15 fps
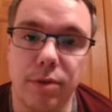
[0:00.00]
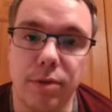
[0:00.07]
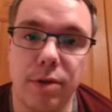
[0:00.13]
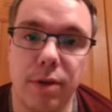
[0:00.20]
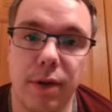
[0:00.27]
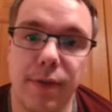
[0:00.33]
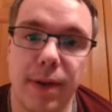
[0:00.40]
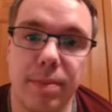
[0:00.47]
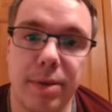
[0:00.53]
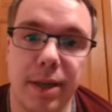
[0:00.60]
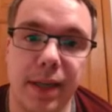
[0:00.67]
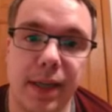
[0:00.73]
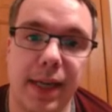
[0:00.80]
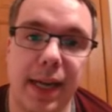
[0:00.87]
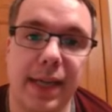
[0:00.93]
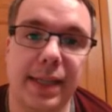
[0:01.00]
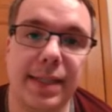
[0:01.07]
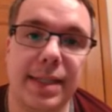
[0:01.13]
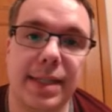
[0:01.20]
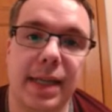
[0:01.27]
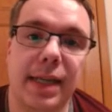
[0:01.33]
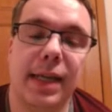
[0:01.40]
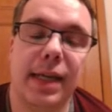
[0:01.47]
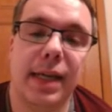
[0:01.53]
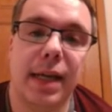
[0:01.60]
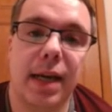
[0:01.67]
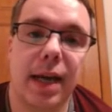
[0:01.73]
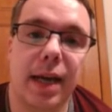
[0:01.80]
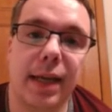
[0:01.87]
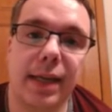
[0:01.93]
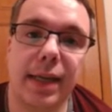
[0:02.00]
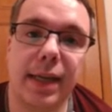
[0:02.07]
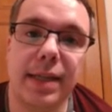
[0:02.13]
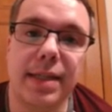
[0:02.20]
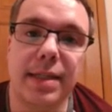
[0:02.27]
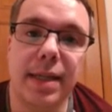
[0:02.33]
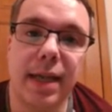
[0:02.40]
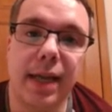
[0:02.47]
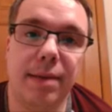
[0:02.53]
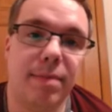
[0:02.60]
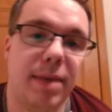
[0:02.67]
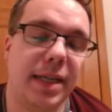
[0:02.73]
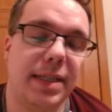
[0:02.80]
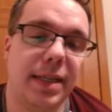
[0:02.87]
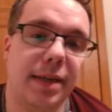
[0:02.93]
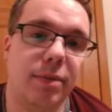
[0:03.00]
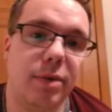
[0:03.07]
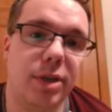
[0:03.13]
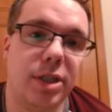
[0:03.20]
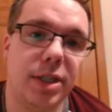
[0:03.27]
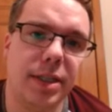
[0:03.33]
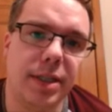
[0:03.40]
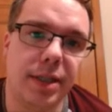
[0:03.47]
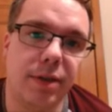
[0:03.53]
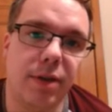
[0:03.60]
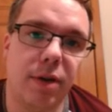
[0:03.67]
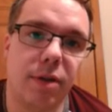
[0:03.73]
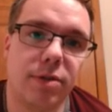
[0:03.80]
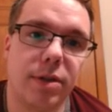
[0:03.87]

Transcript: So if I plug in 8, I get 8 minus 8, which is 0.